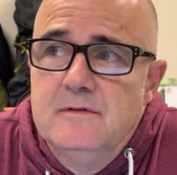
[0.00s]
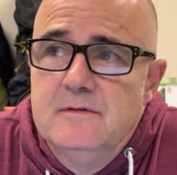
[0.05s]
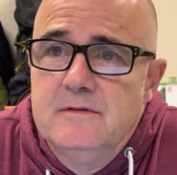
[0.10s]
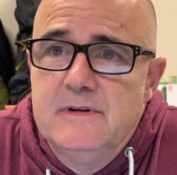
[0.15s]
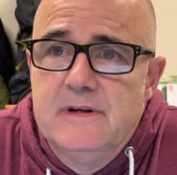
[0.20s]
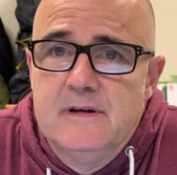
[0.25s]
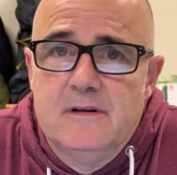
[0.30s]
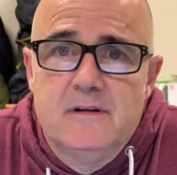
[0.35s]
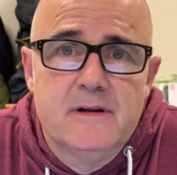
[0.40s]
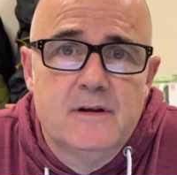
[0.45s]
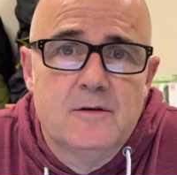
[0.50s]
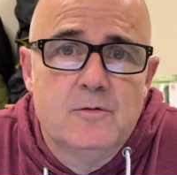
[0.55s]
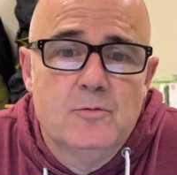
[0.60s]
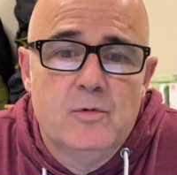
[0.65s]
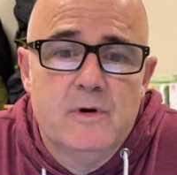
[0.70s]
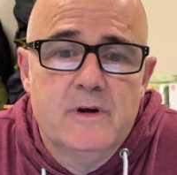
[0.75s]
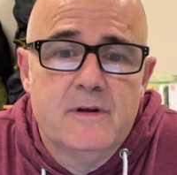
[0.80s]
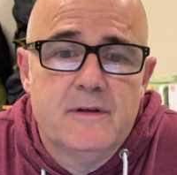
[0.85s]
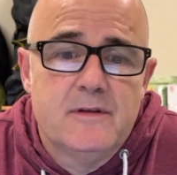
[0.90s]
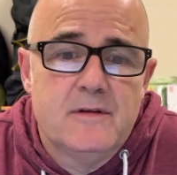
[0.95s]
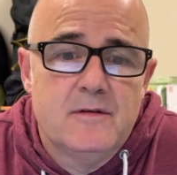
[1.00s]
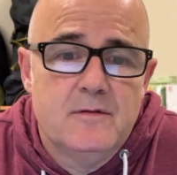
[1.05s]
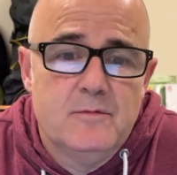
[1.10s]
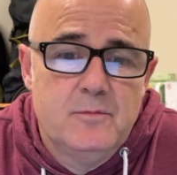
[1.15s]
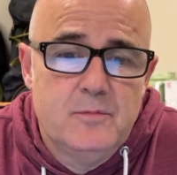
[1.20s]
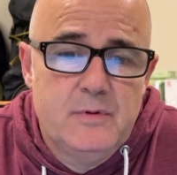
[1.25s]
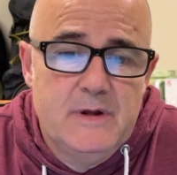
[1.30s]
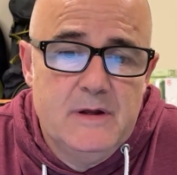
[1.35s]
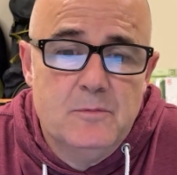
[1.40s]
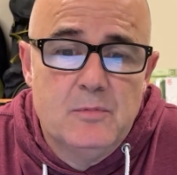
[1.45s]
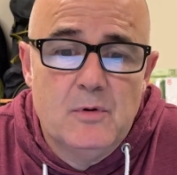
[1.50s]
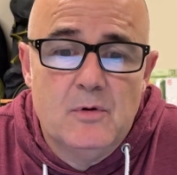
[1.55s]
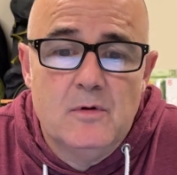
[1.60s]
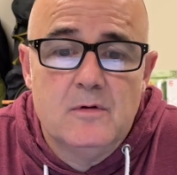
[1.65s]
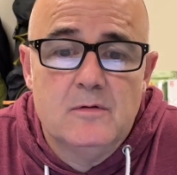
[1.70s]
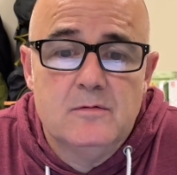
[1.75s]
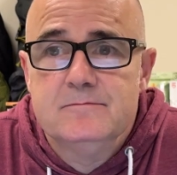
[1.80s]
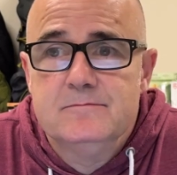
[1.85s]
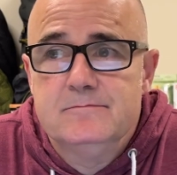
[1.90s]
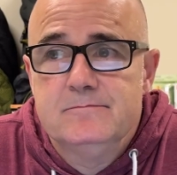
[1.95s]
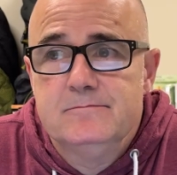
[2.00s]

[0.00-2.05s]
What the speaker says: dealing with people